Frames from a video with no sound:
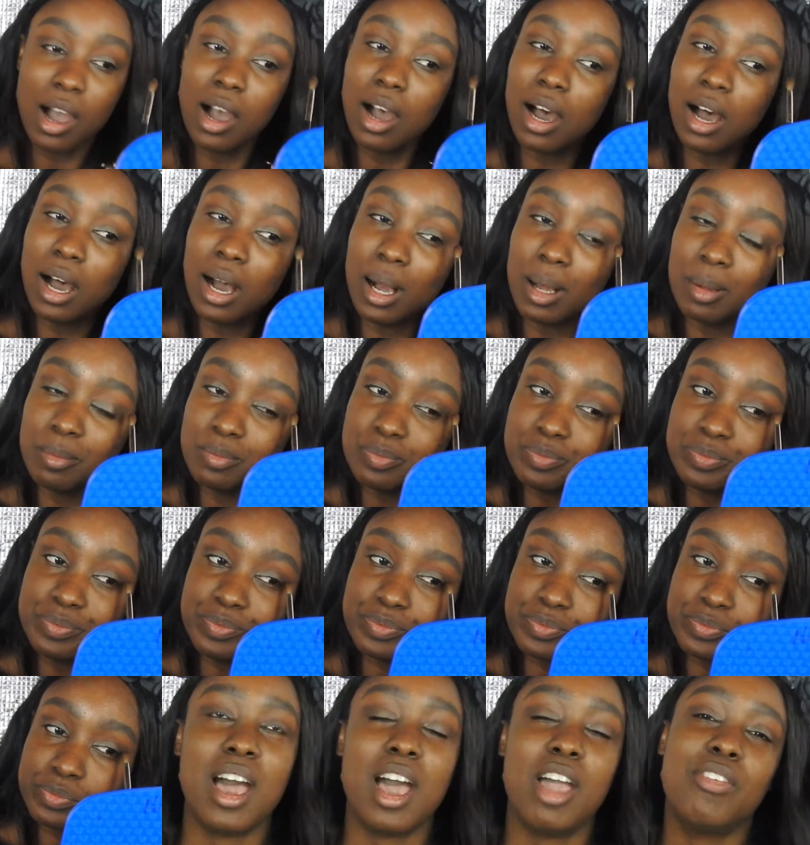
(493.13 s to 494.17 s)
Um,
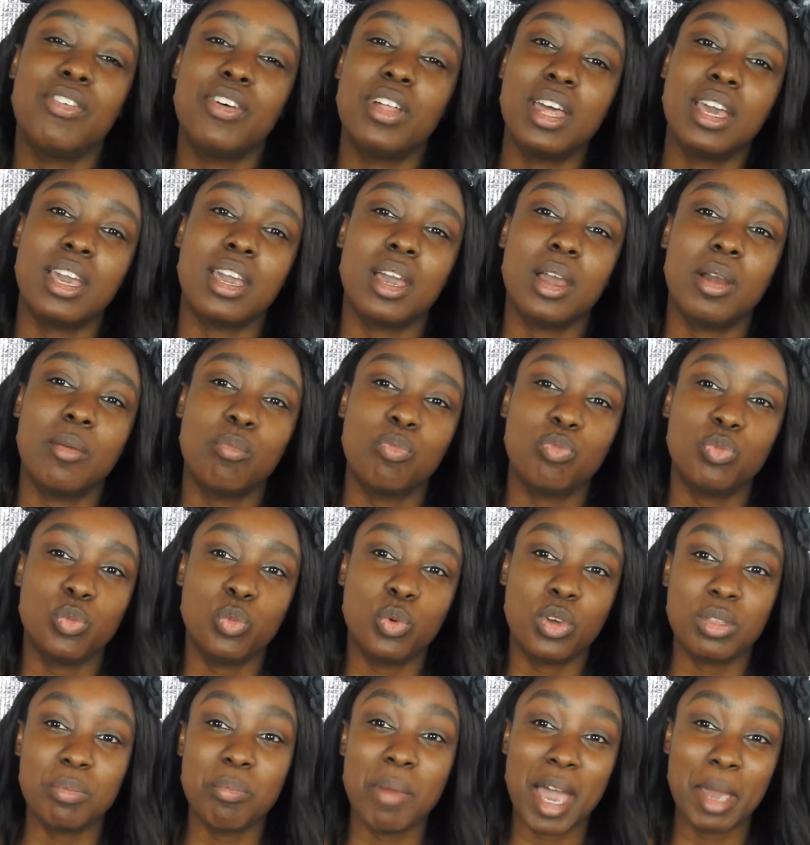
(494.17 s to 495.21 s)
I feel like
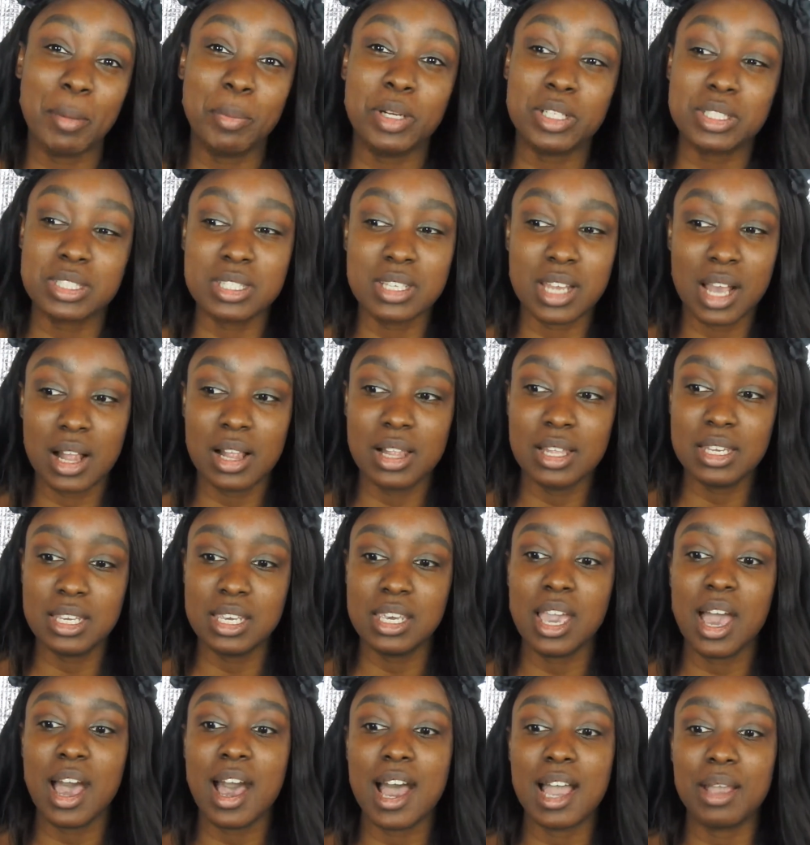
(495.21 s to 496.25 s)
with my
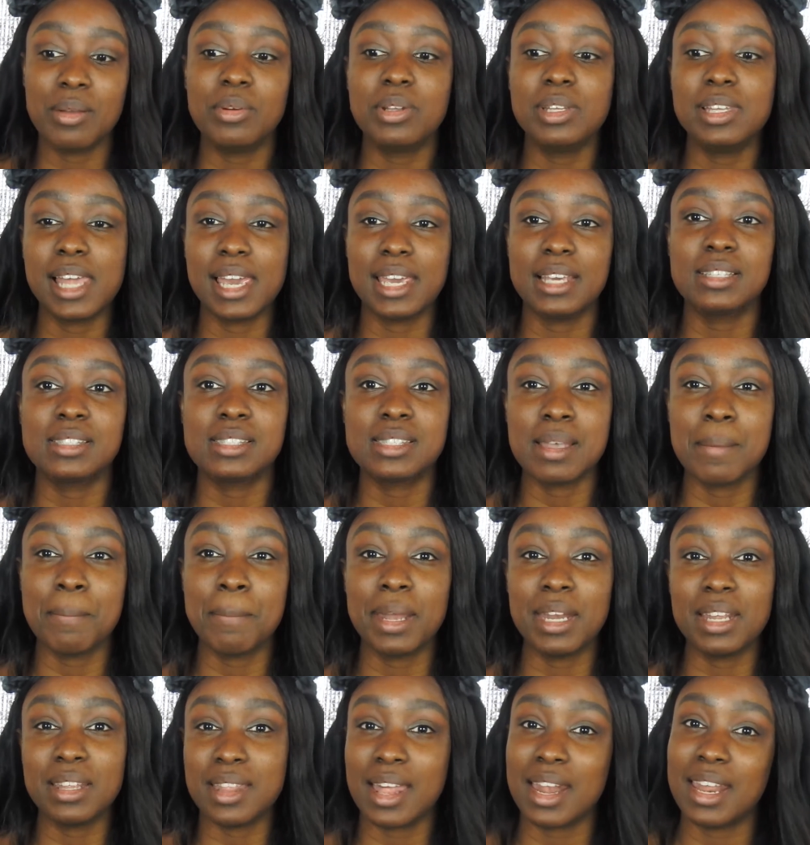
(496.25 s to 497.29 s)
personality, I would like
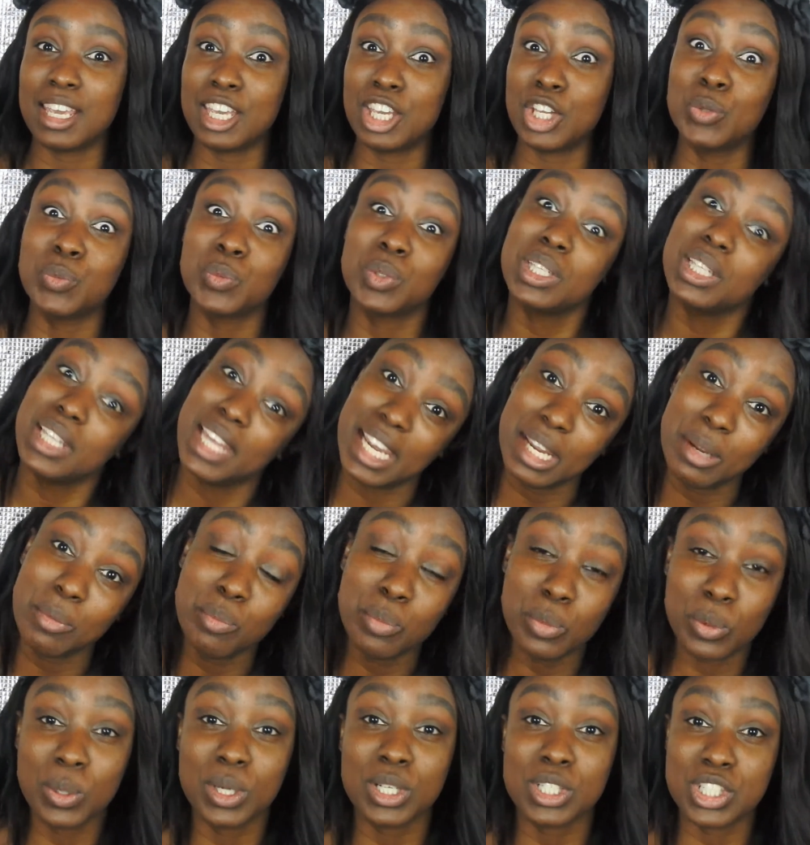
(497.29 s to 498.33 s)
somebody that I can relate
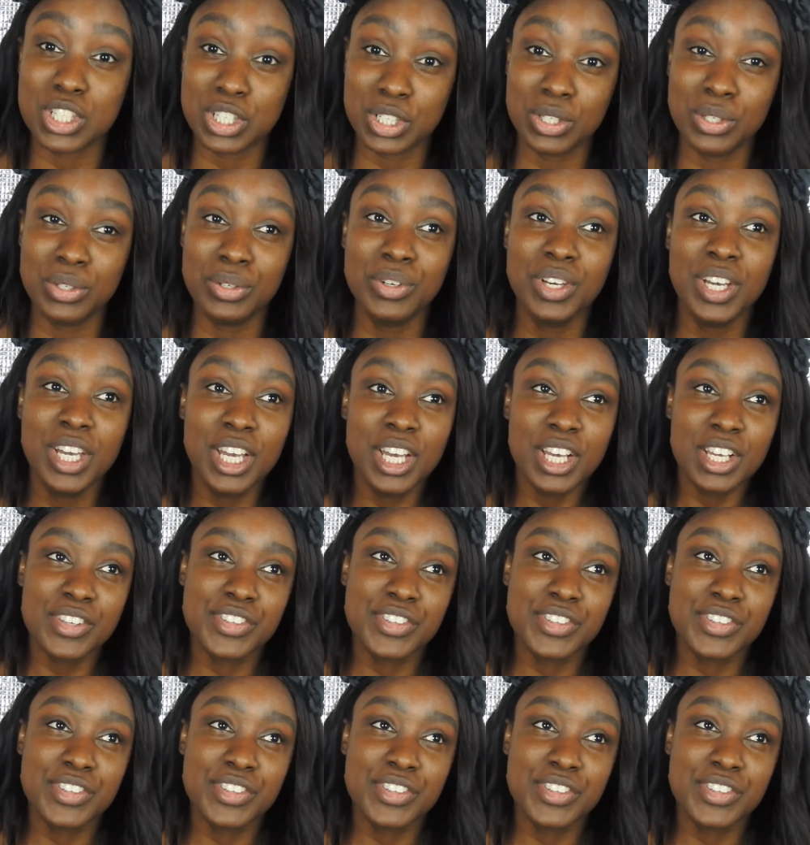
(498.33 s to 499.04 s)
more to.